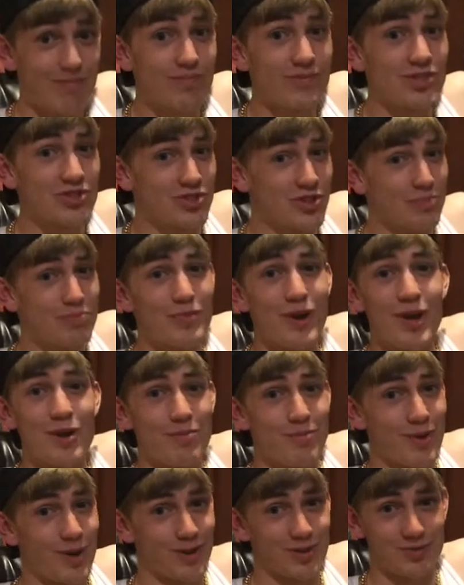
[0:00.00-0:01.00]
Just a better
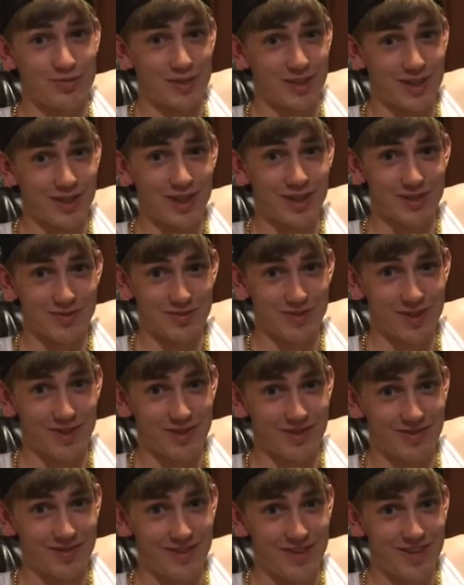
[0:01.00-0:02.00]
person because of
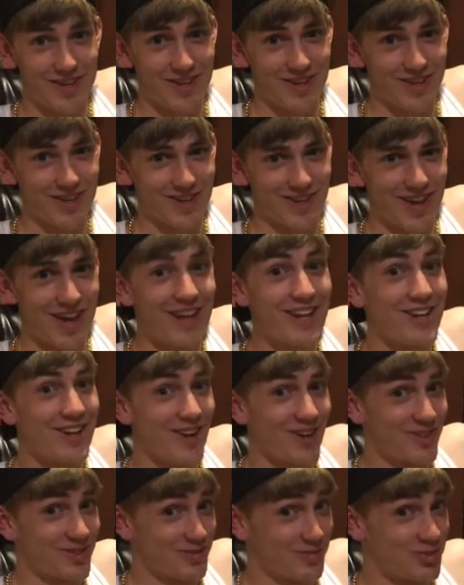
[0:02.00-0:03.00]
it. And he
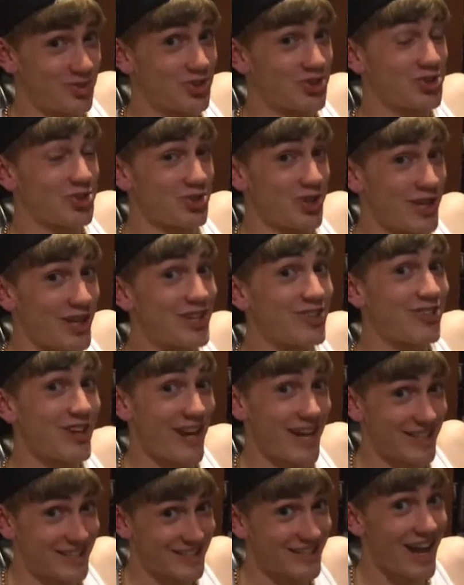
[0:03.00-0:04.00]
earned some street
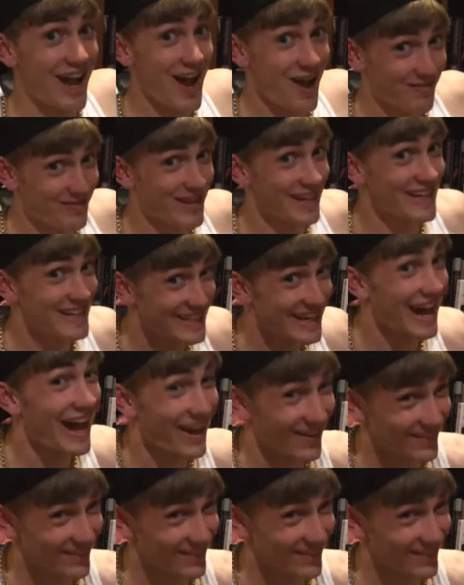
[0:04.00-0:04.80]
creds, nah mean.